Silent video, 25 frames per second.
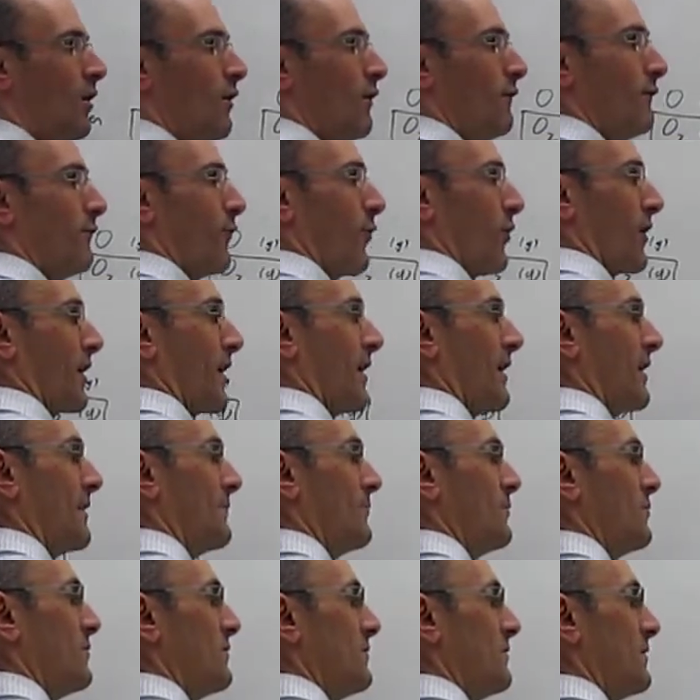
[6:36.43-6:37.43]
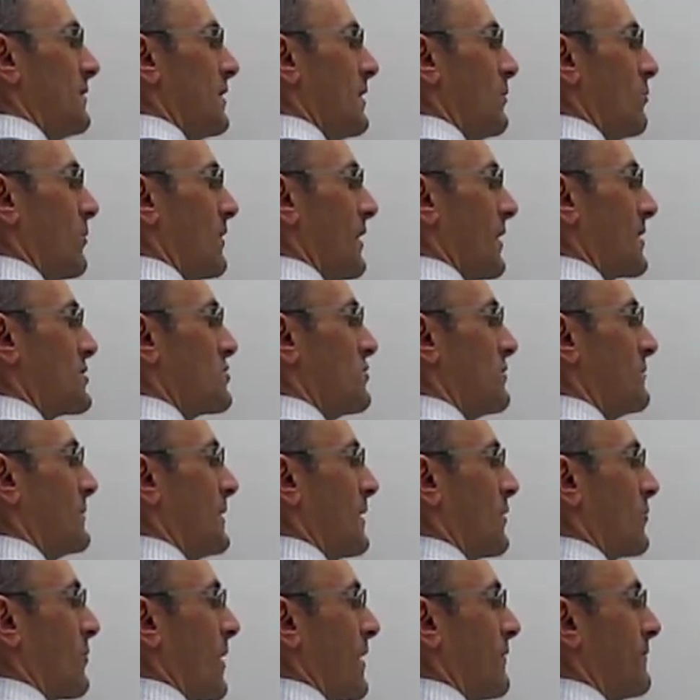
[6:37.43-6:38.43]
For carbon it will actually be
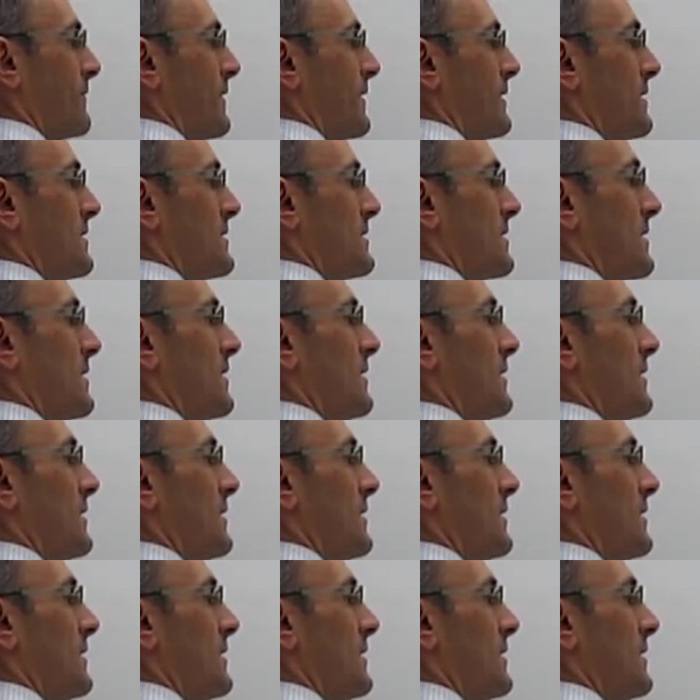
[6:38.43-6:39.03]
graphite.